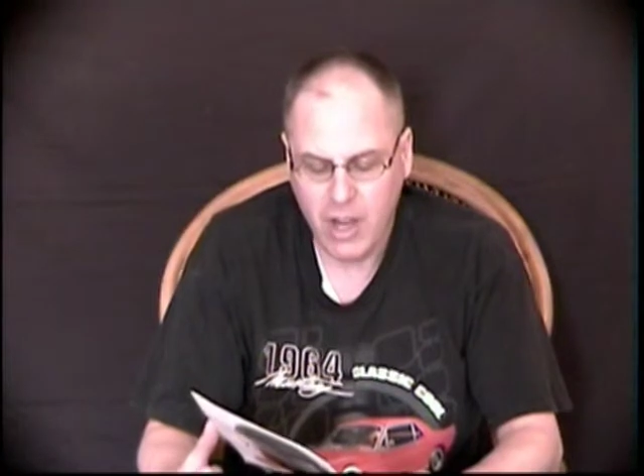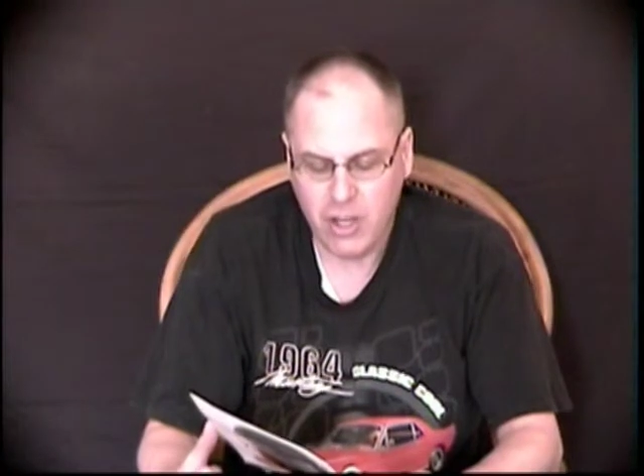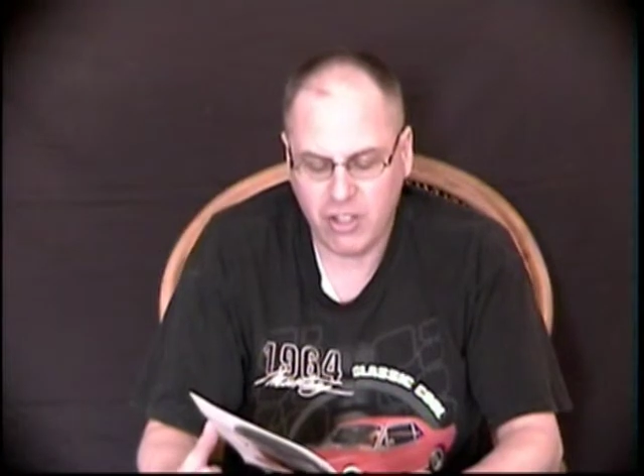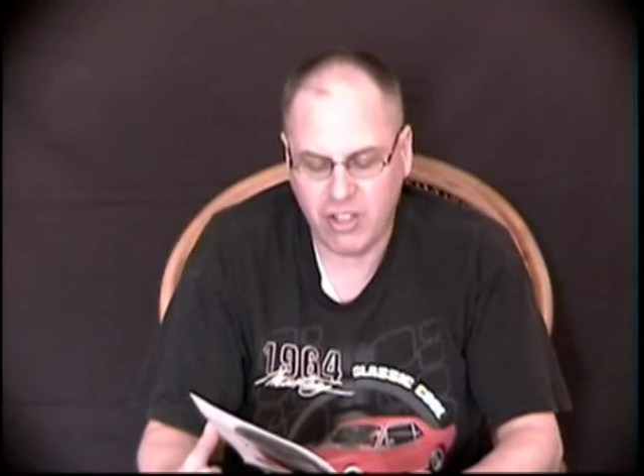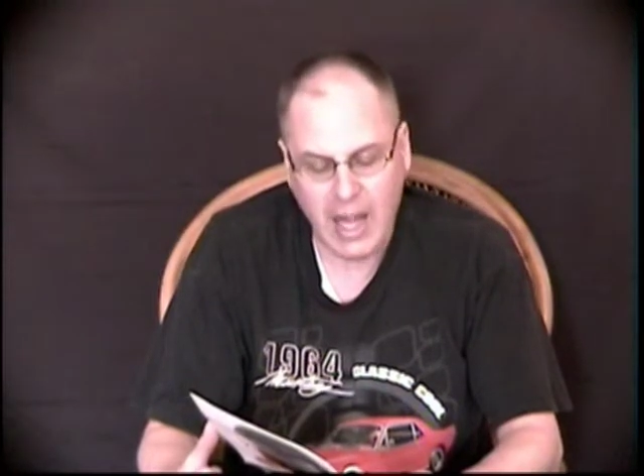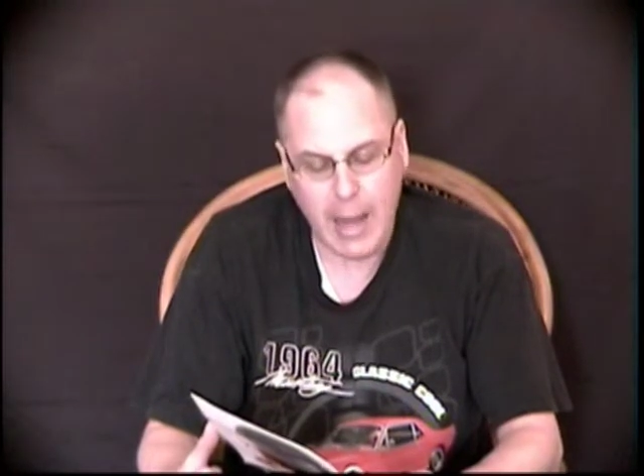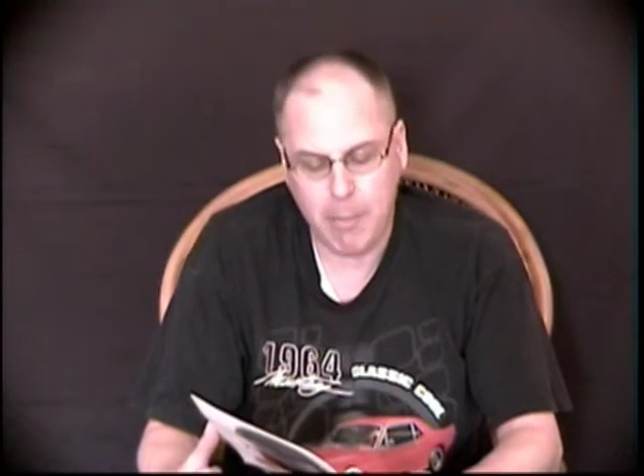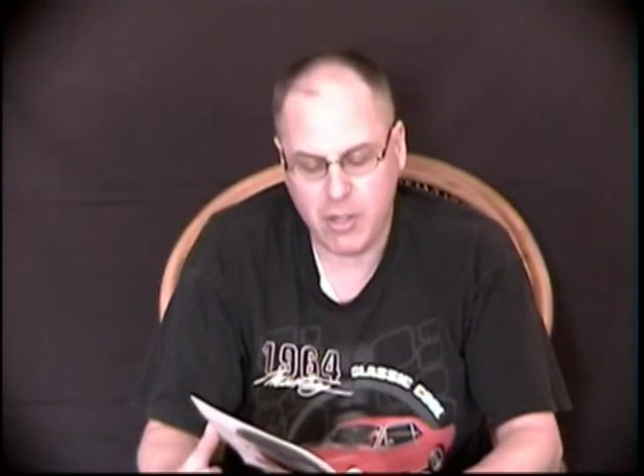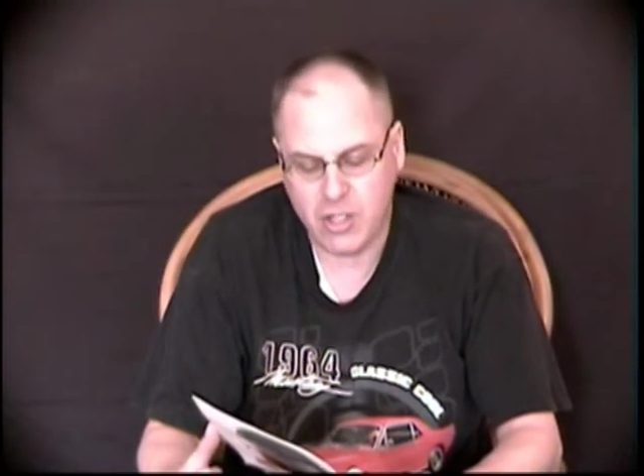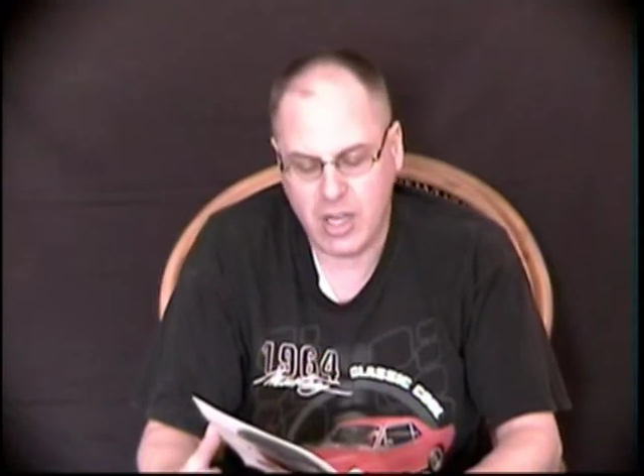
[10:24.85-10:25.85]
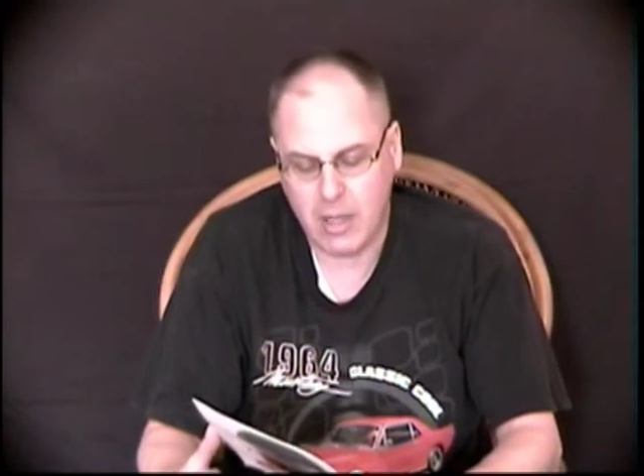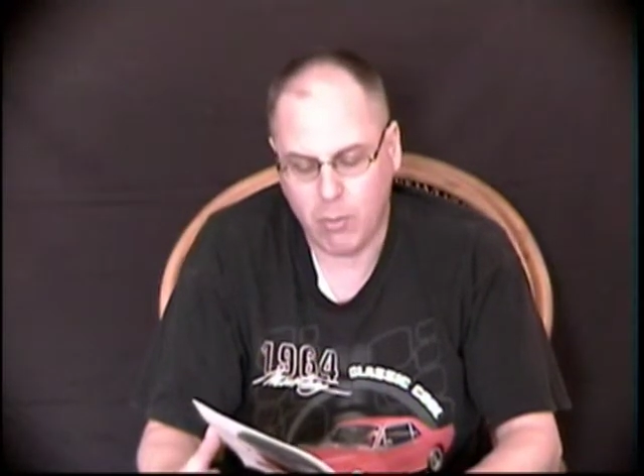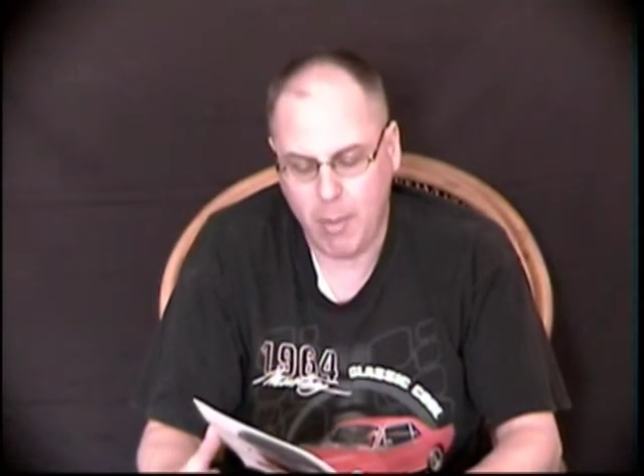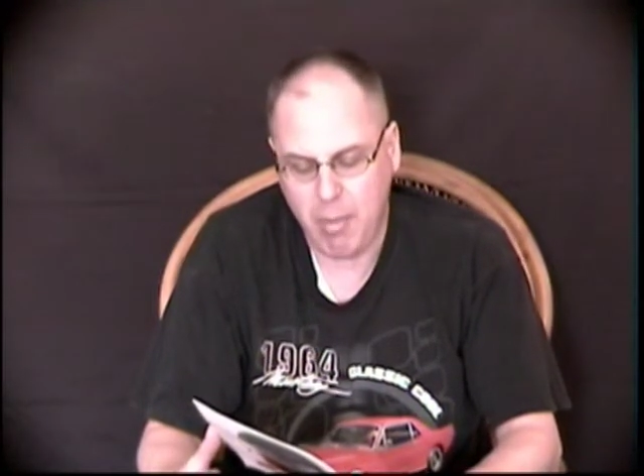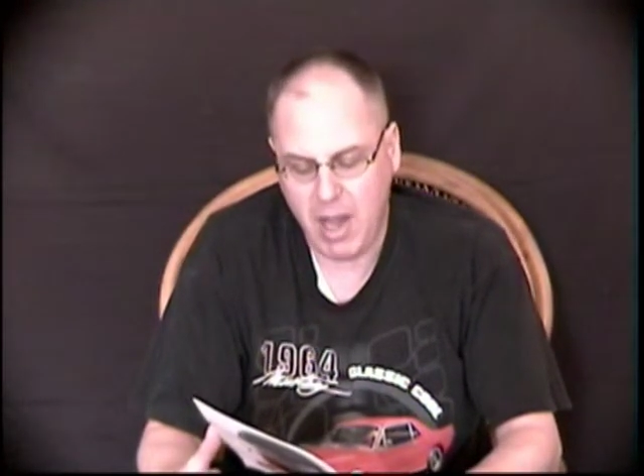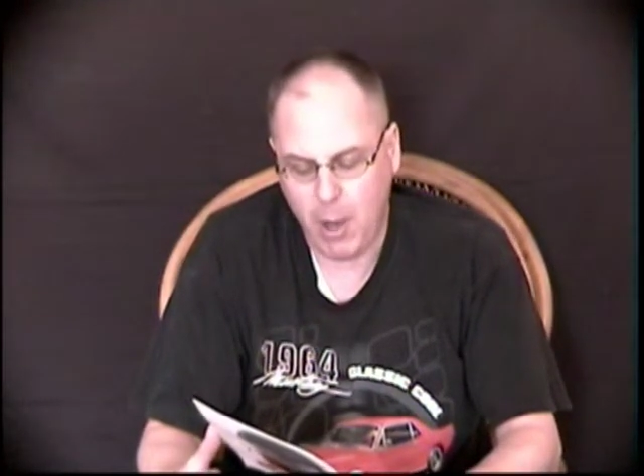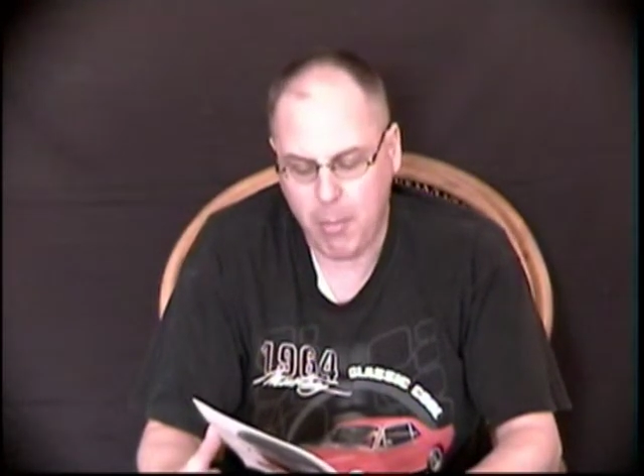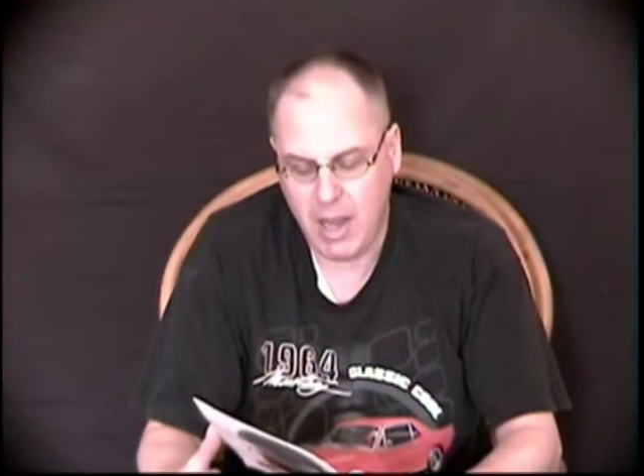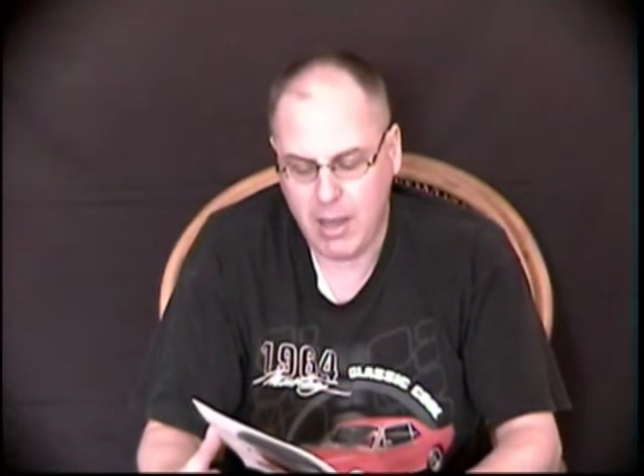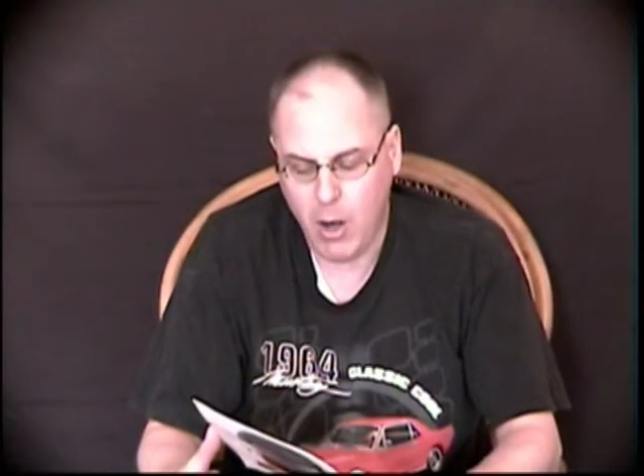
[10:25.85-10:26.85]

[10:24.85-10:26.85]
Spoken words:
slot machine repairmen,